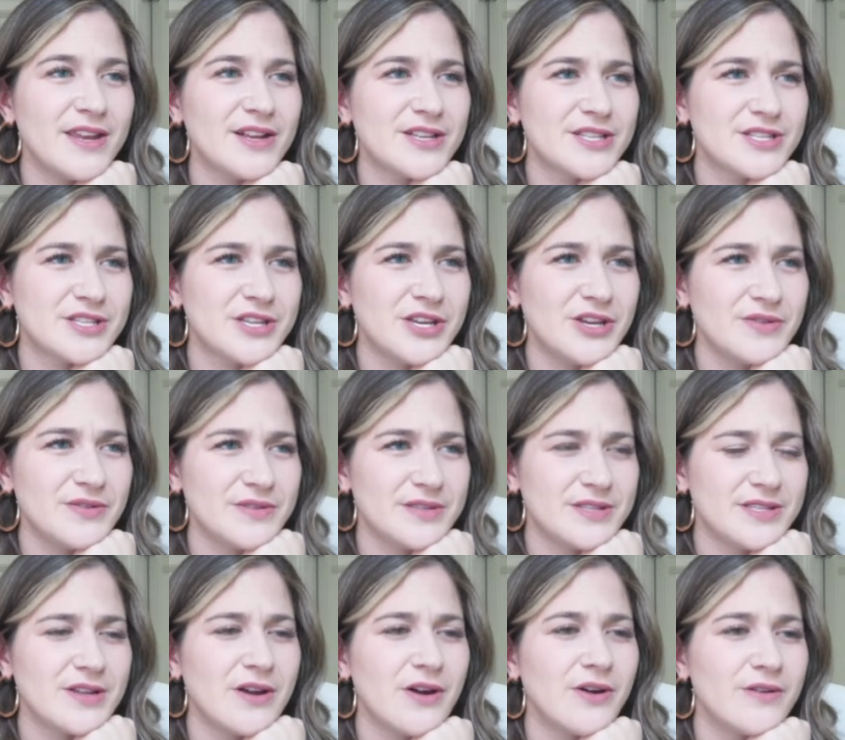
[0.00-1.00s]

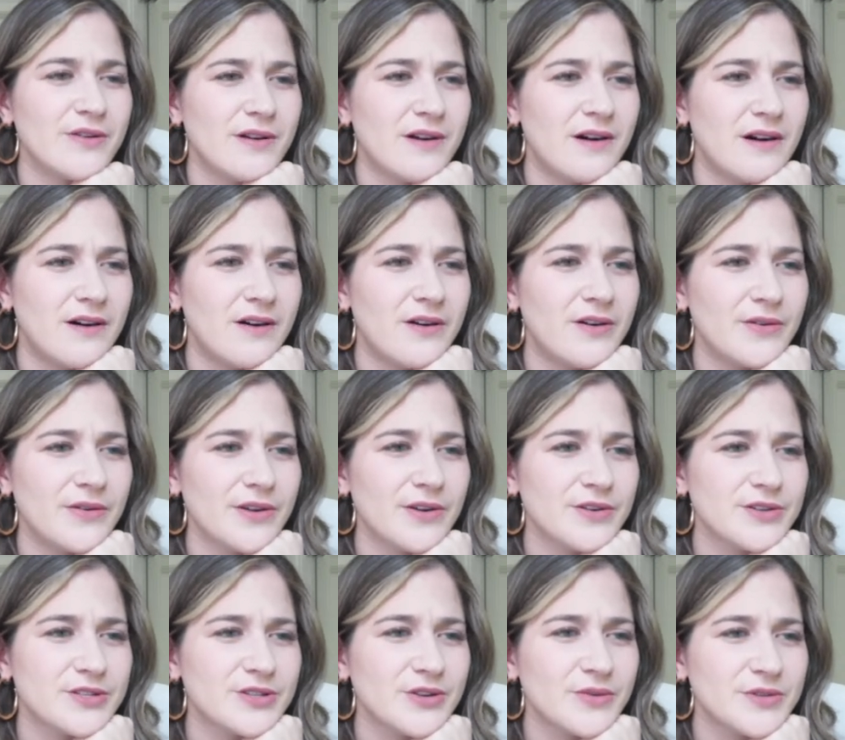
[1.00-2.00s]
excuse note. Oh, you're
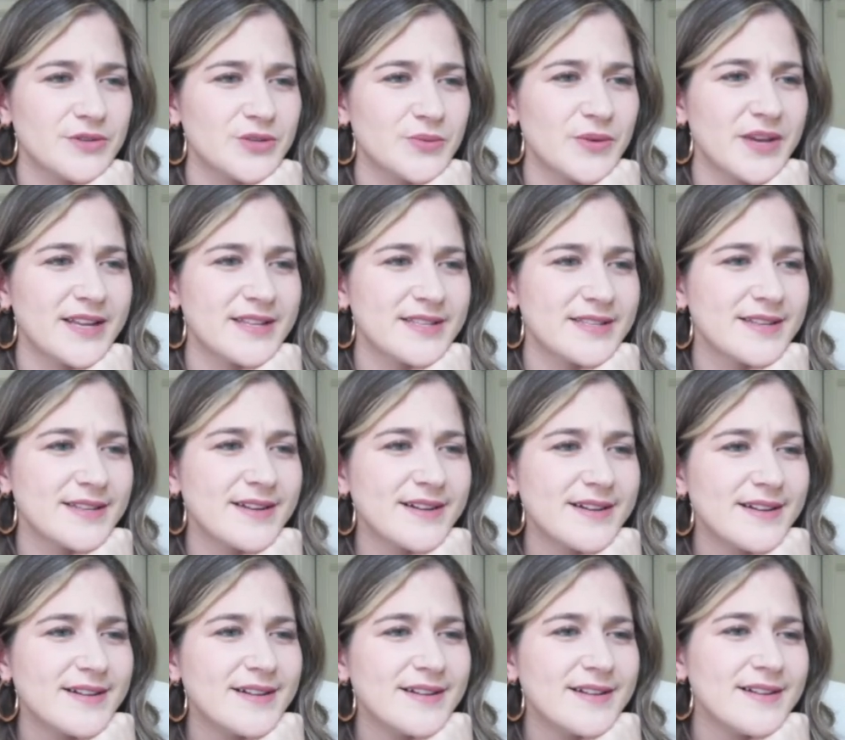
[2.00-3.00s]
so sweet.
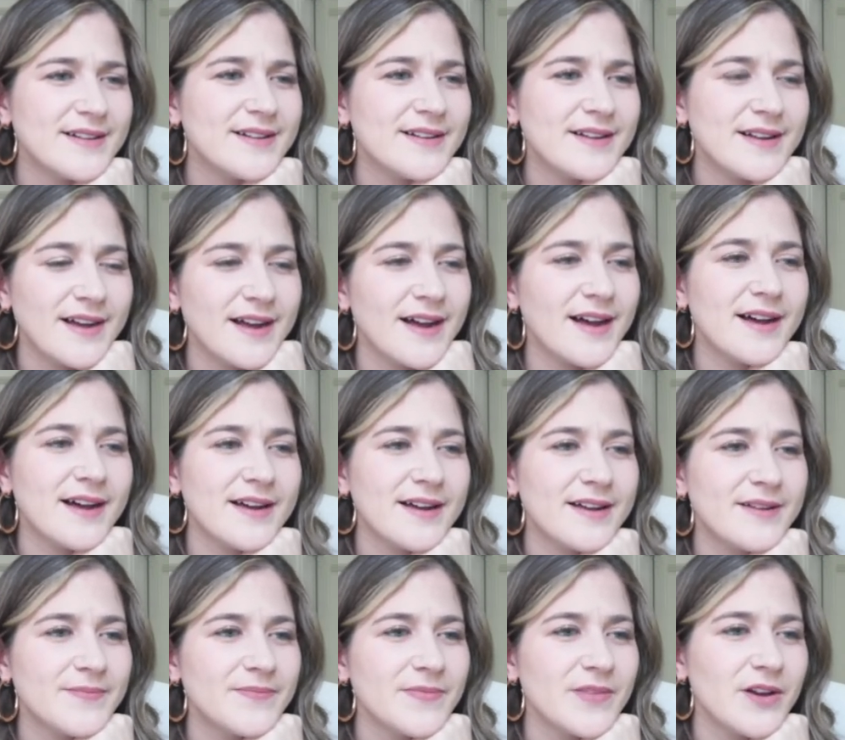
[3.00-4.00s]

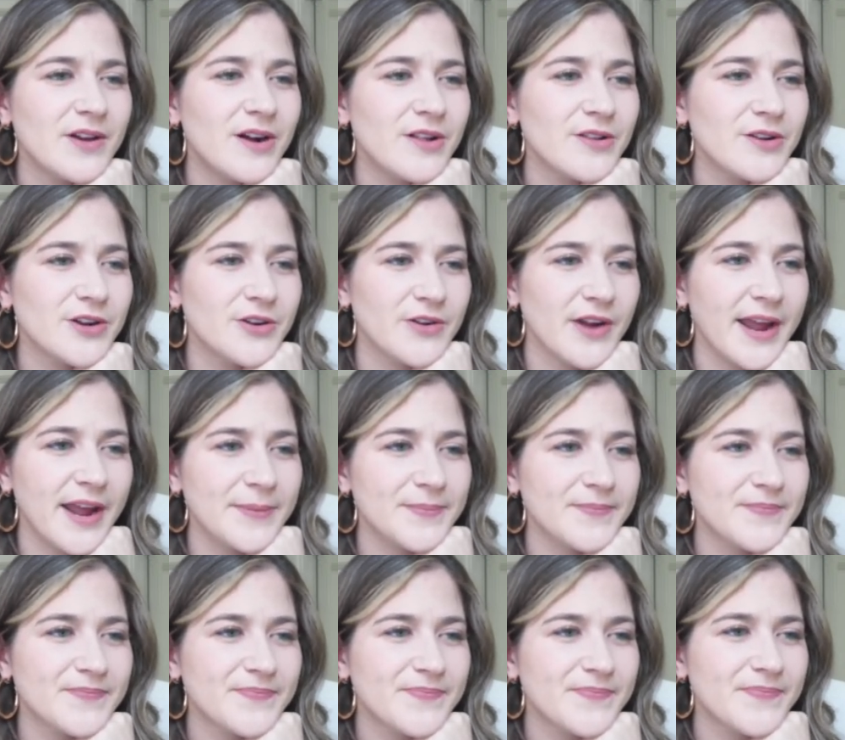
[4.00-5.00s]
Ugh, y'all are great.
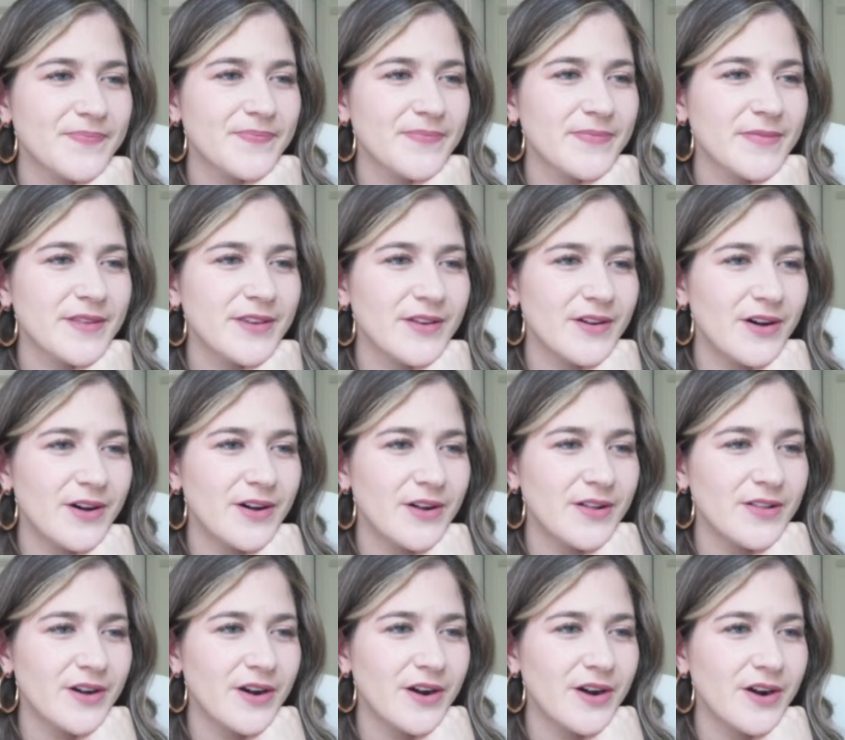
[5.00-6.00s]

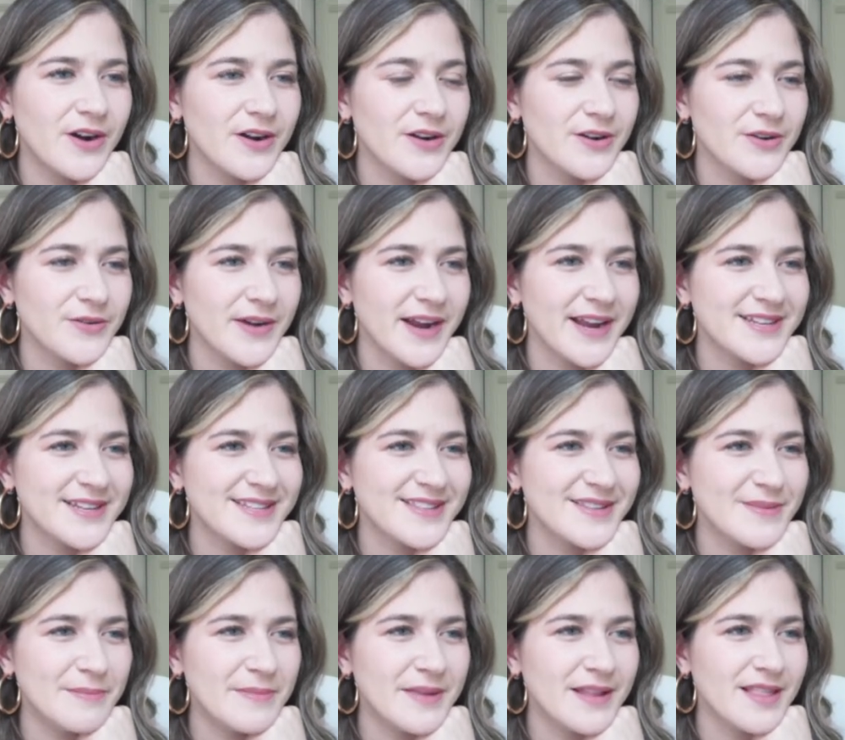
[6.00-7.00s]
Y'all are great in
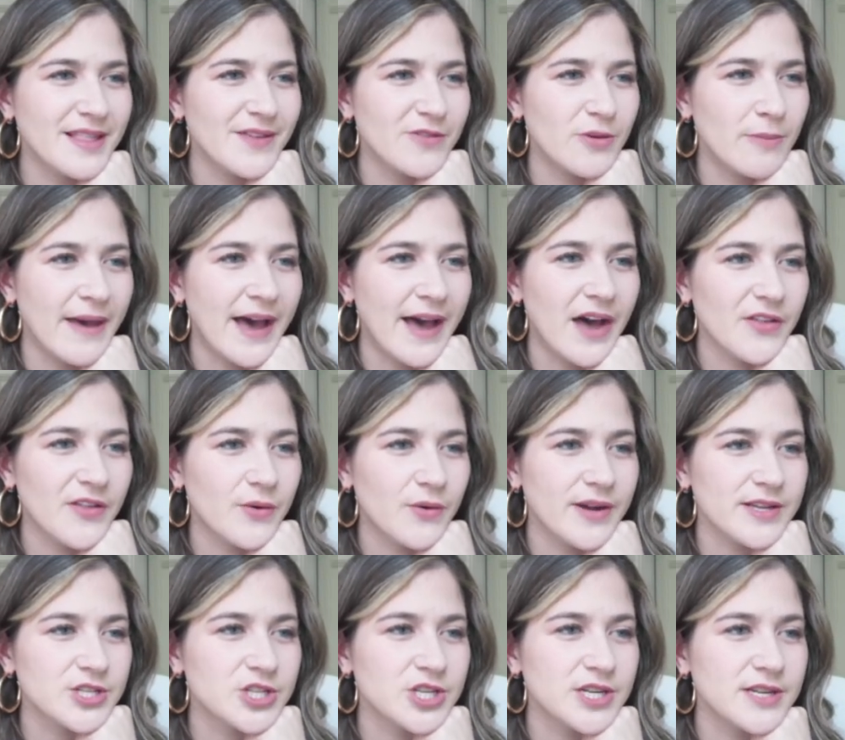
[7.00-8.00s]
the middle of a math
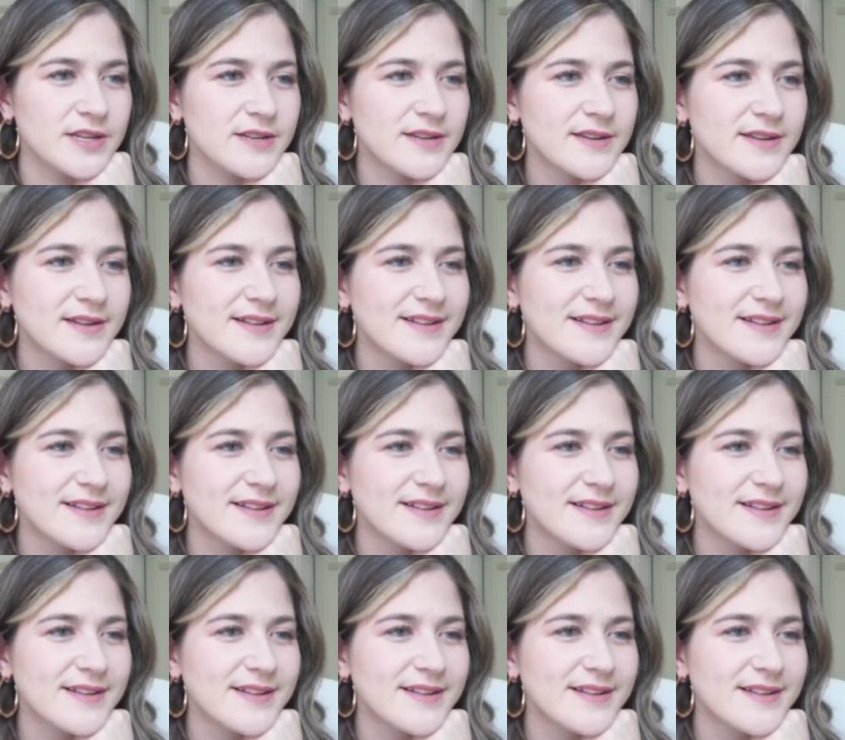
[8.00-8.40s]
question.